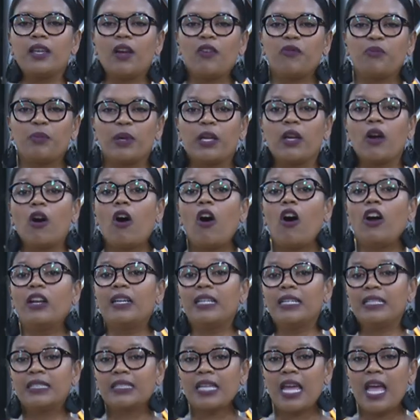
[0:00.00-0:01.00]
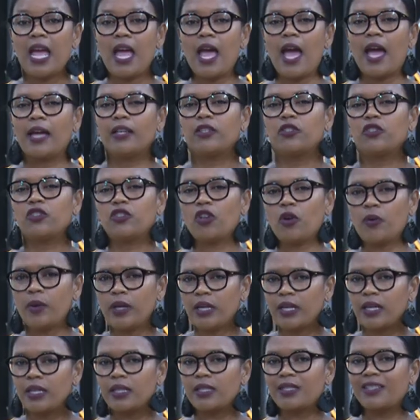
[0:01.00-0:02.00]
of being honest and
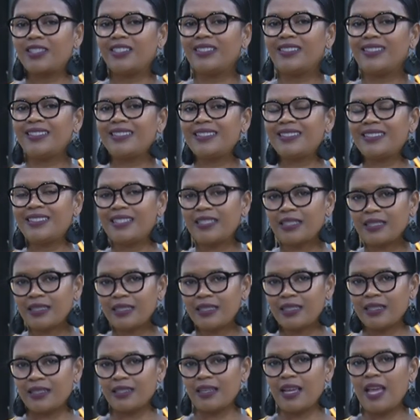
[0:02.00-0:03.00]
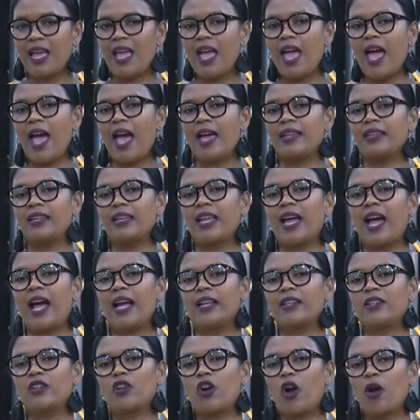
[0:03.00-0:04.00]
showing a consistent and an
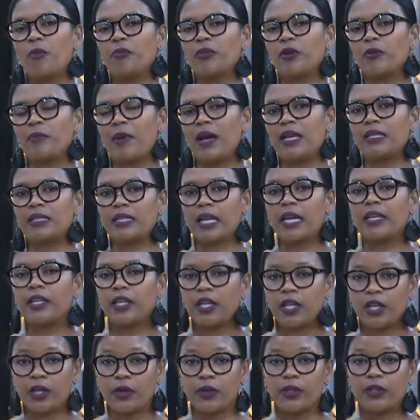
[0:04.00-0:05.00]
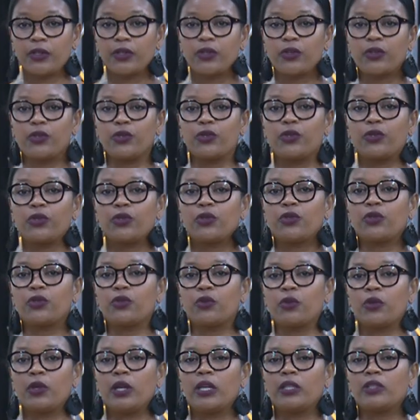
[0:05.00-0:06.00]
uncompromising adherence
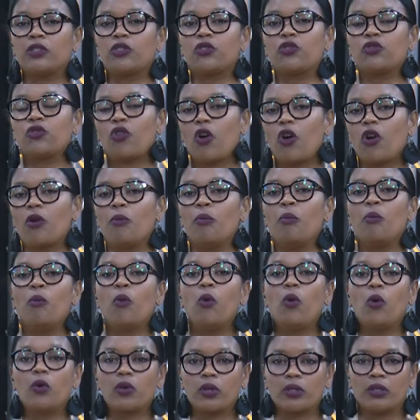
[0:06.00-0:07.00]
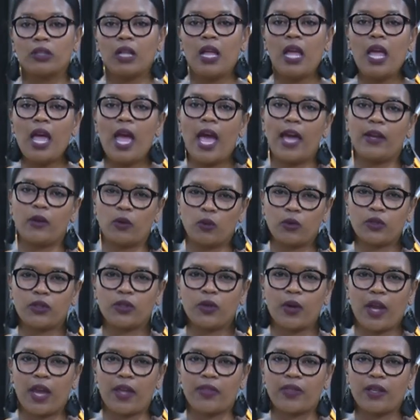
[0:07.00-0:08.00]
to a strong moral and
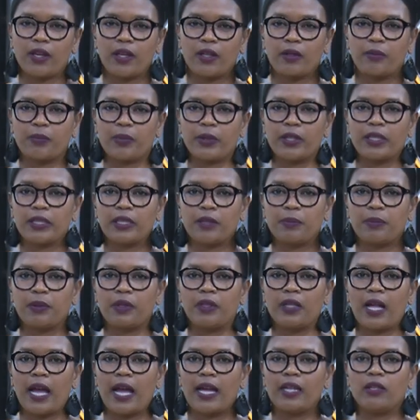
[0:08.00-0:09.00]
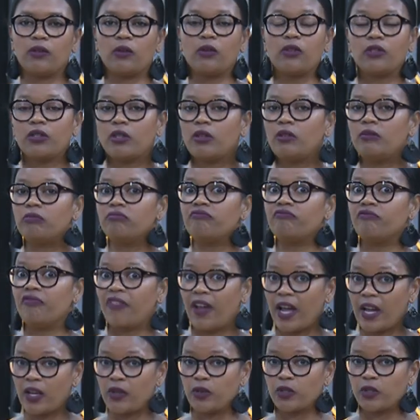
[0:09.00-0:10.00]
also ethical principle and also
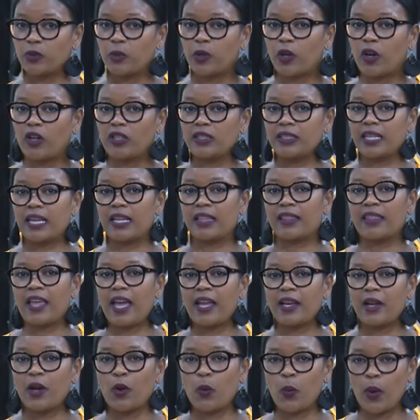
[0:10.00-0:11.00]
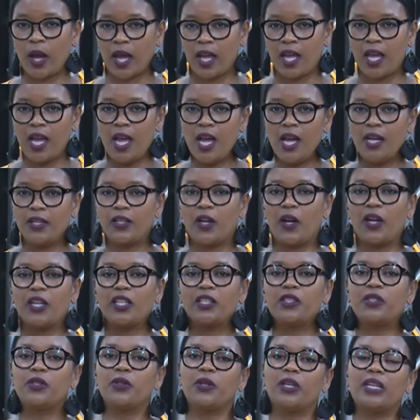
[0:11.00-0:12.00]
values. We can't take that away. Now,
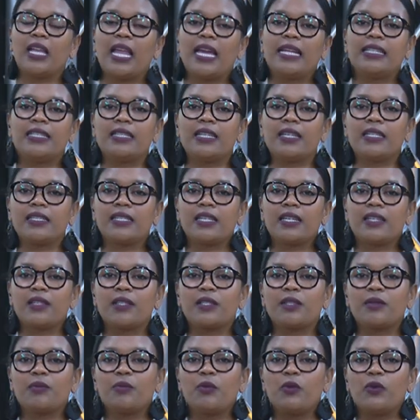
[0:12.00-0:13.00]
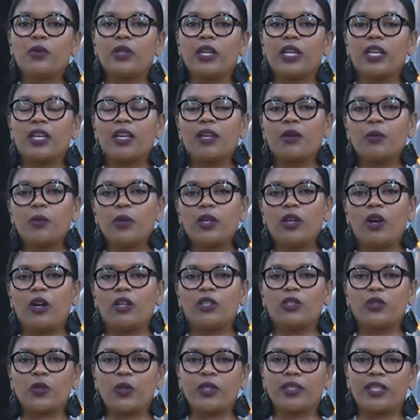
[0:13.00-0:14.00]
to enlighten us here this morning, we are
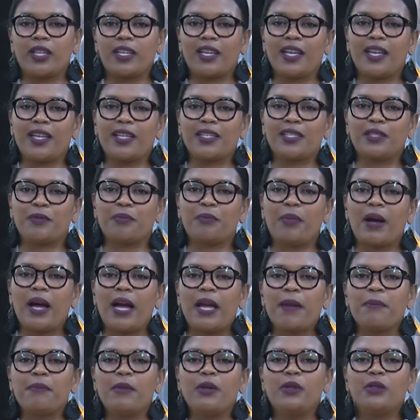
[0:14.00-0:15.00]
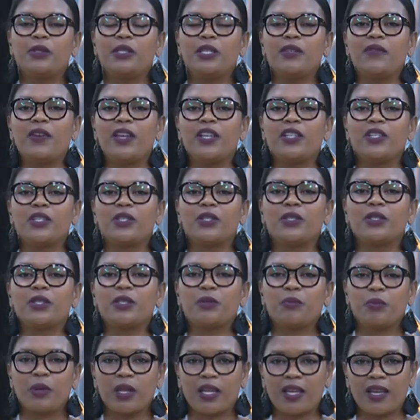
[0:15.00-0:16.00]
joined, that is, by motivational
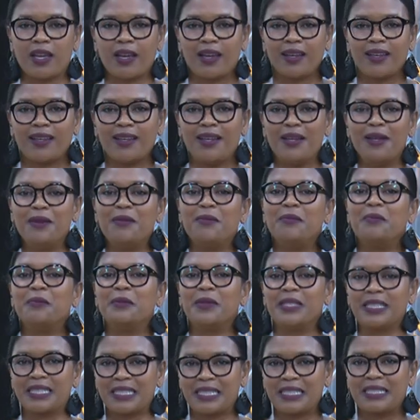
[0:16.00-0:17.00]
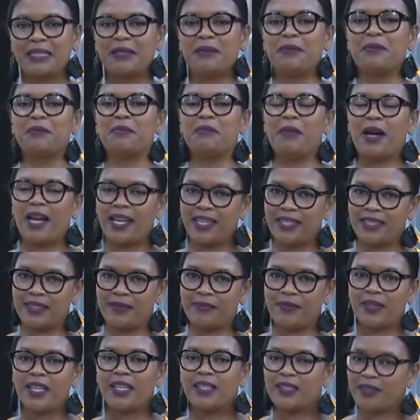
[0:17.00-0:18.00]
speaker Mr. Mind.
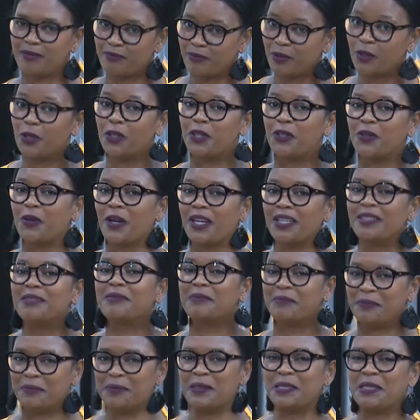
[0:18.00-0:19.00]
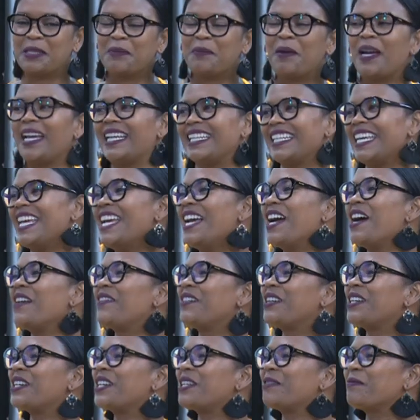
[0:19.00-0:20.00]
Yes, you heard right. Mr. Mind, a
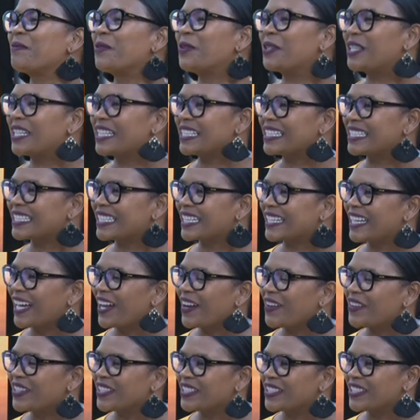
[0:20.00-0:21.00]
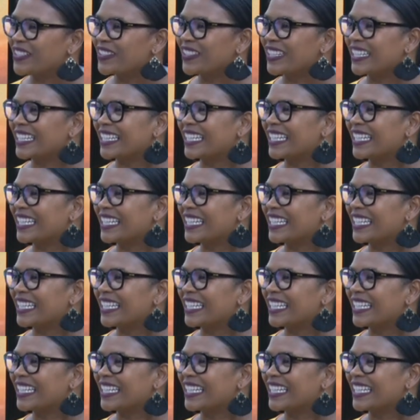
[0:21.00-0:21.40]
very good morning, sir. How are you doing?